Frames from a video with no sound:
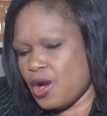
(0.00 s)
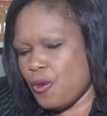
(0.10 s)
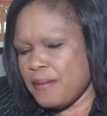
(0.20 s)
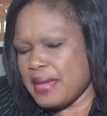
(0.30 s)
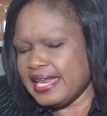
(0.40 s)

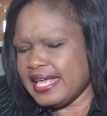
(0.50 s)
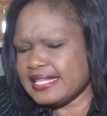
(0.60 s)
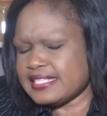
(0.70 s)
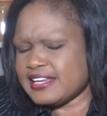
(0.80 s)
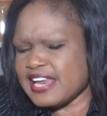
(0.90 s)
women
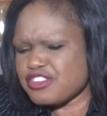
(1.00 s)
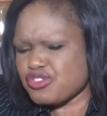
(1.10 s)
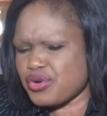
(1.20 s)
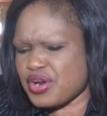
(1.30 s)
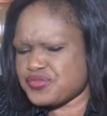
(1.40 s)
eat
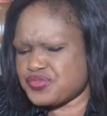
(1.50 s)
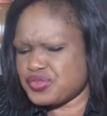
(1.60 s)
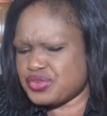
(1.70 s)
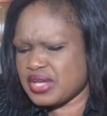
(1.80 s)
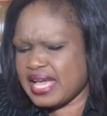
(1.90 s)
natural
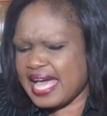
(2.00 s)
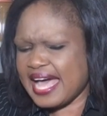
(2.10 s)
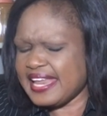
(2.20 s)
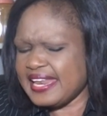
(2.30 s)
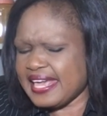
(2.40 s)
food
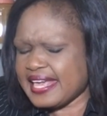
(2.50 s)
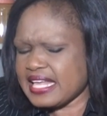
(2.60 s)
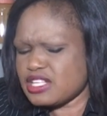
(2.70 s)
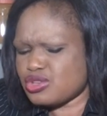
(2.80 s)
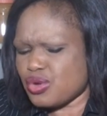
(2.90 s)
and the
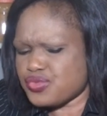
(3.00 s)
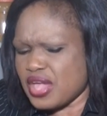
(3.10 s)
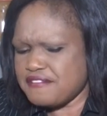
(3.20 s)
case of